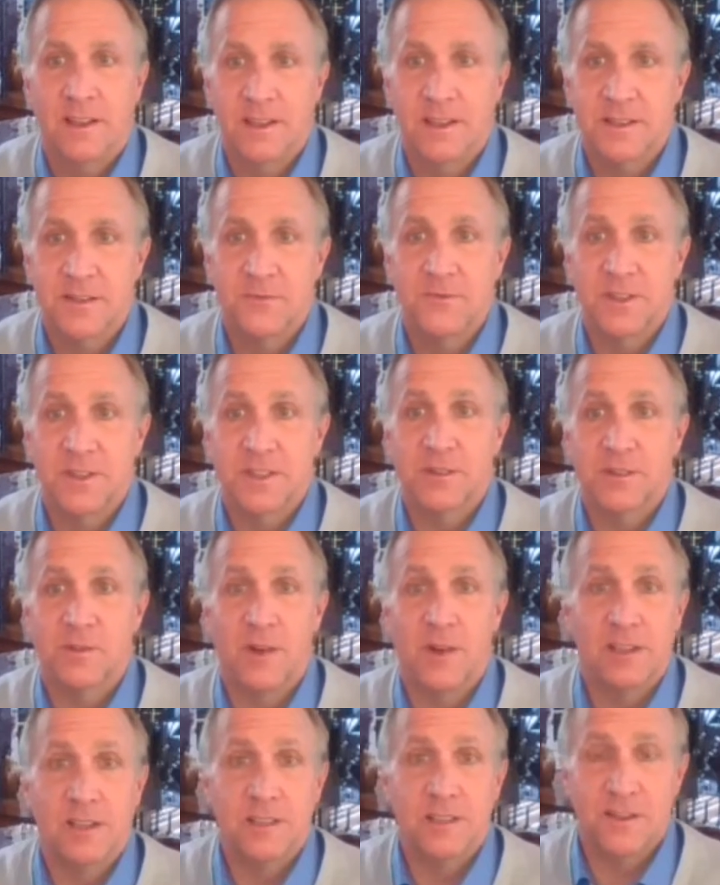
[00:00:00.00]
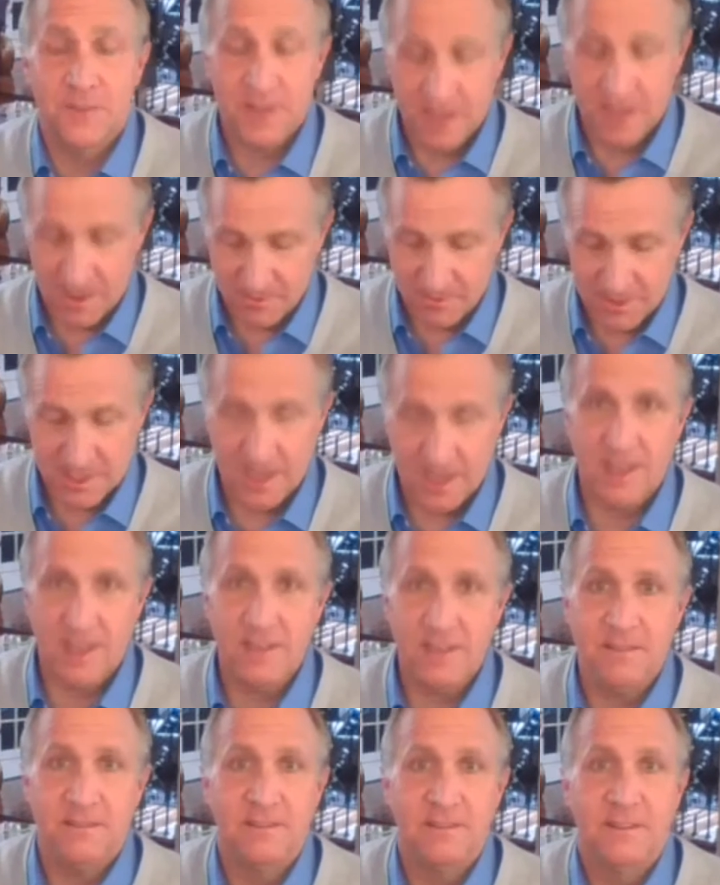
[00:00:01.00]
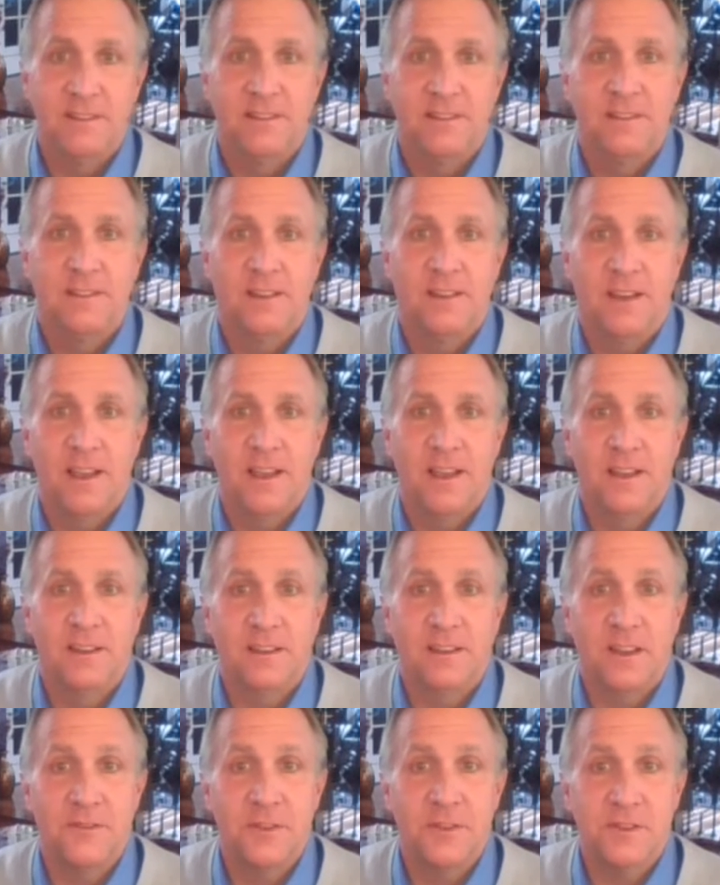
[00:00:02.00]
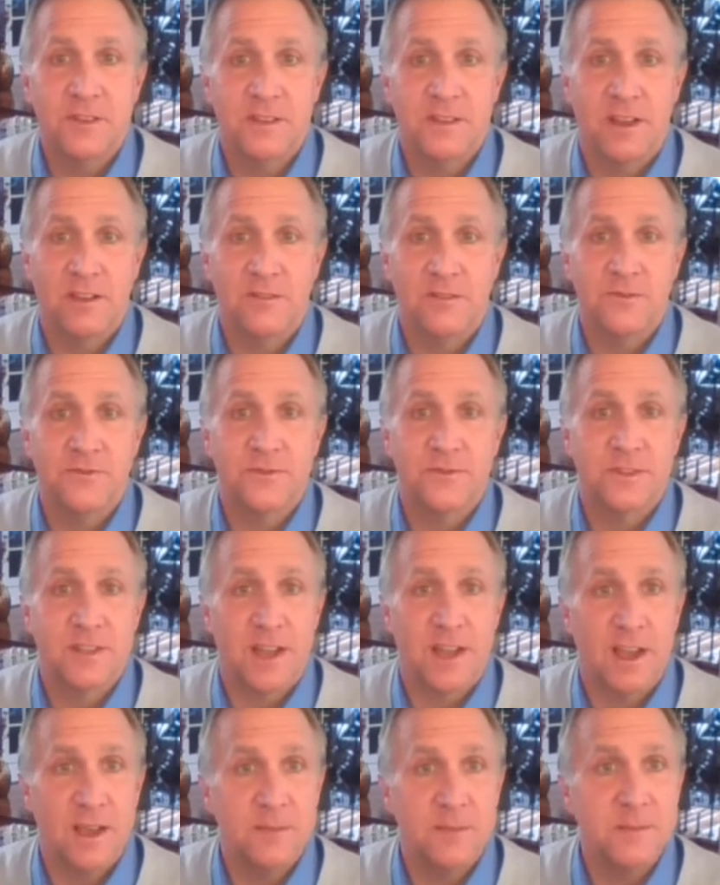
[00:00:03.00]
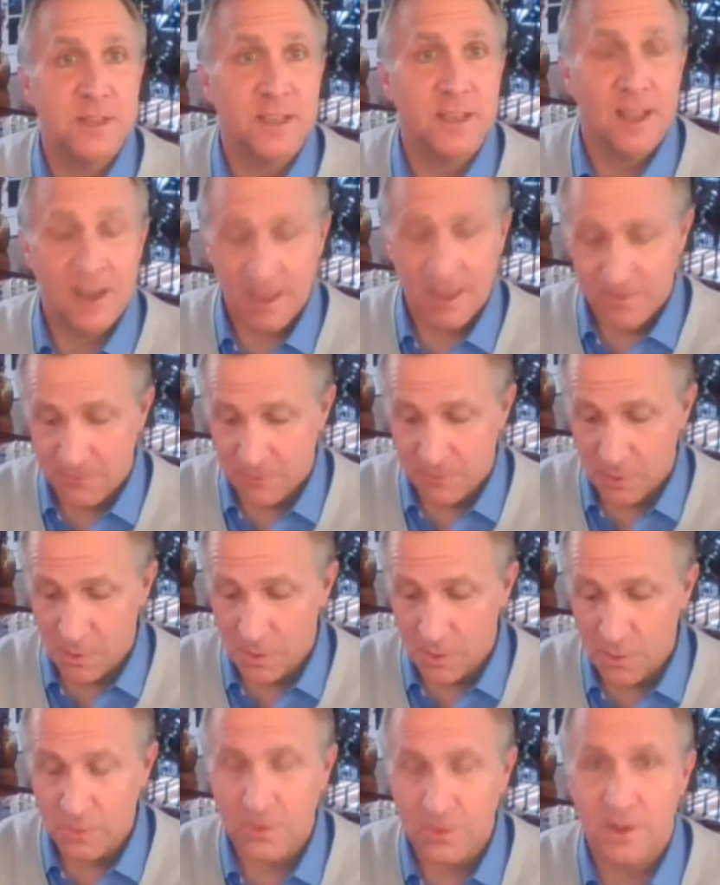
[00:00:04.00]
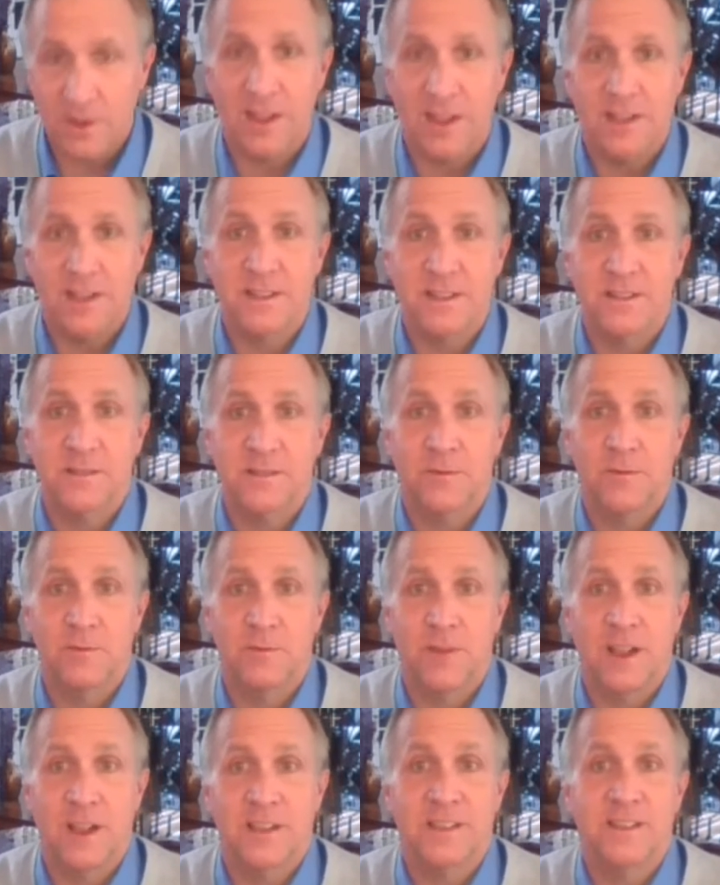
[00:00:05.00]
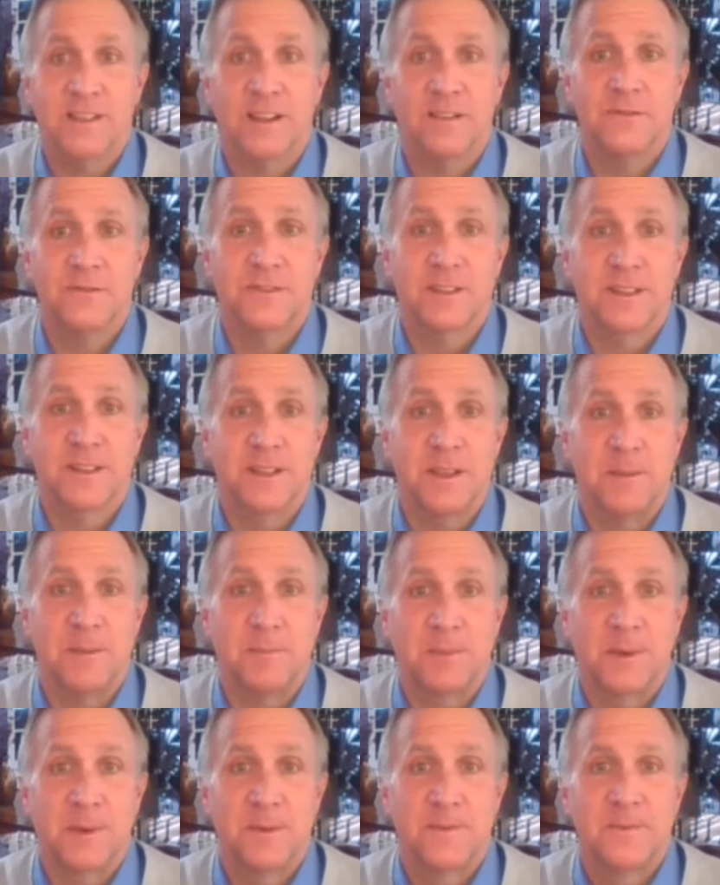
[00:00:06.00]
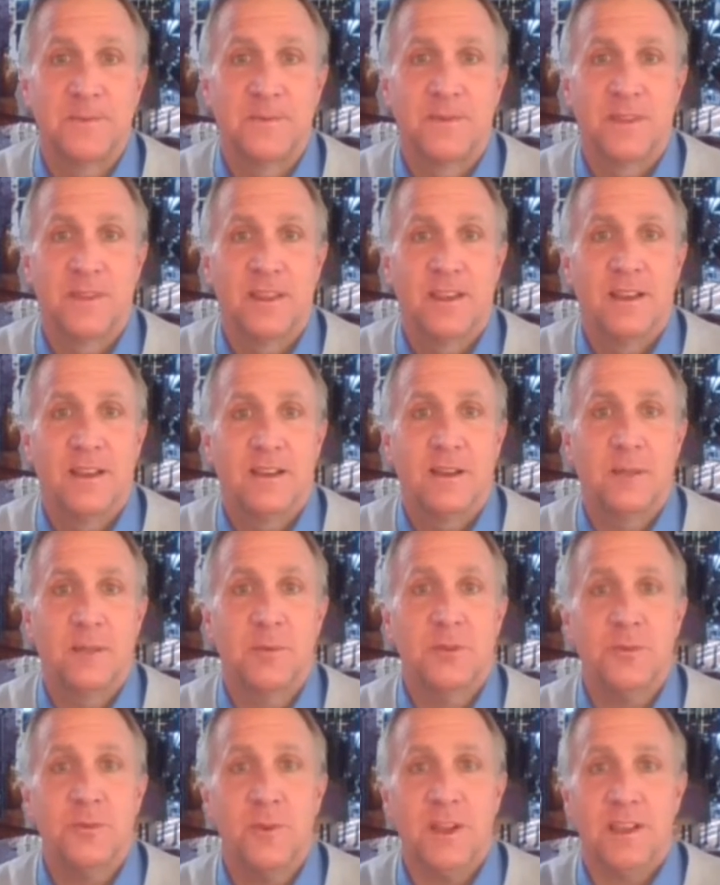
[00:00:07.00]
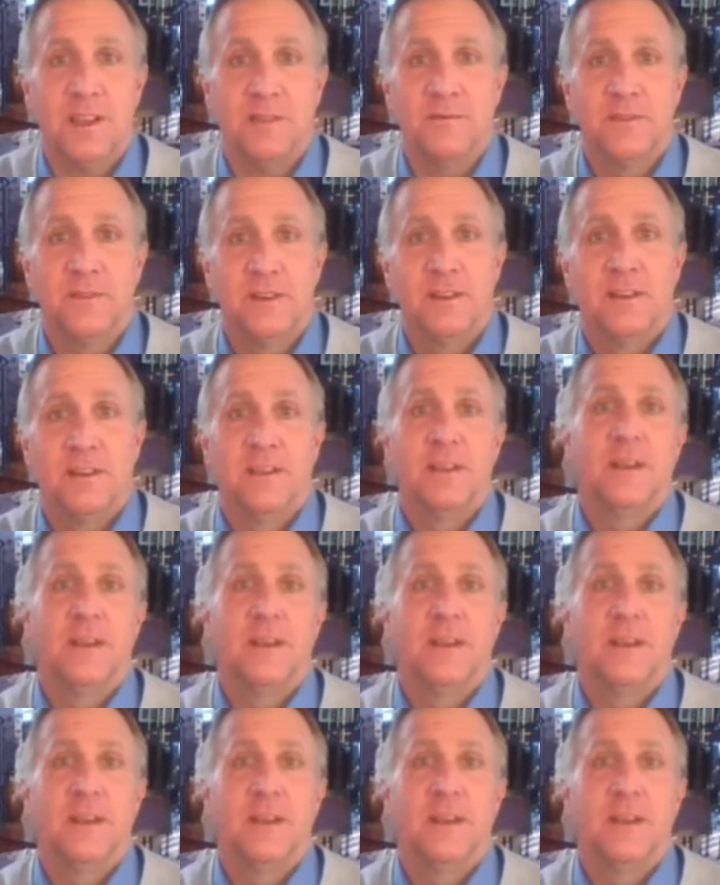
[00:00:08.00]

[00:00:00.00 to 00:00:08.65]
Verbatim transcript: Get some physical activity every day and give yourself time to get a full night's rest of sleep. Number three,